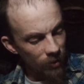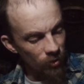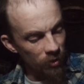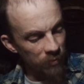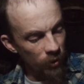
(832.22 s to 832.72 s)

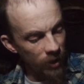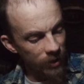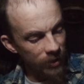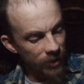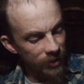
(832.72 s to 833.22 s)
No point
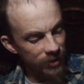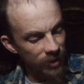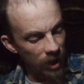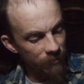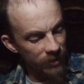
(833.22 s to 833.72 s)
in getting
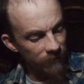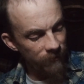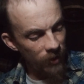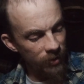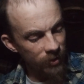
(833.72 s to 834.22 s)
stomped and
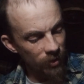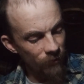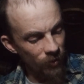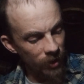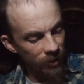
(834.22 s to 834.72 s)
fucked
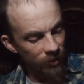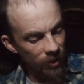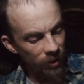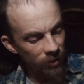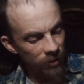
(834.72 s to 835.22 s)
over, I
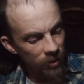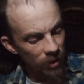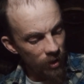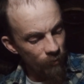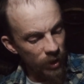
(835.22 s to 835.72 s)
thought,
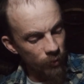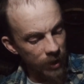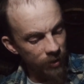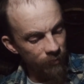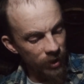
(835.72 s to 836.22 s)
by
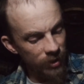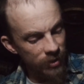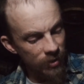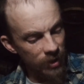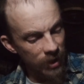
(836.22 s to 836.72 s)
wild
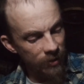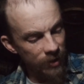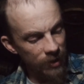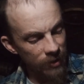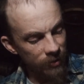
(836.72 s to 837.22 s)
beasts or
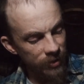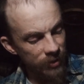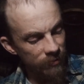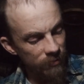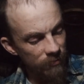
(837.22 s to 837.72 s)
anything
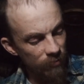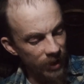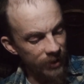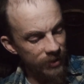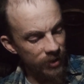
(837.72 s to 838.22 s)
else.
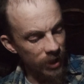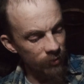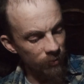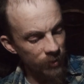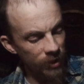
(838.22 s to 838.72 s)
My
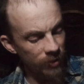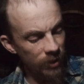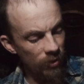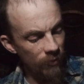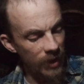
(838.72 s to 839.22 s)
instincts were
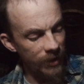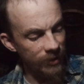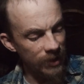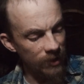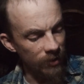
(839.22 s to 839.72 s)
purely
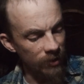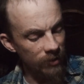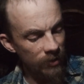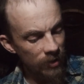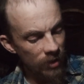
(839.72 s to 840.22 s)
humanitarian,
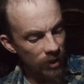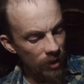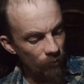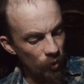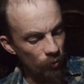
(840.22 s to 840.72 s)

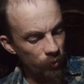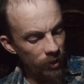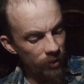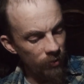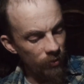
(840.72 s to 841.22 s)
but
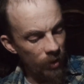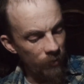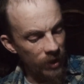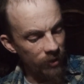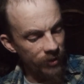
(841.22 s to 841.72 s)
what
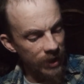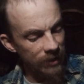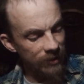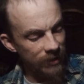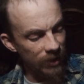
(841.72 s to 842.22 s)
about that
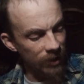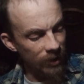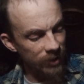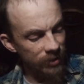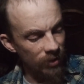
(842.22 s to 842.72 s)
thing
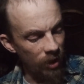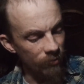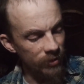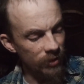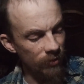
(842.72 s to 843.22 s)
I saw
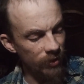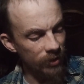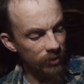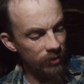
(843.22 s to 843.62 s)
was going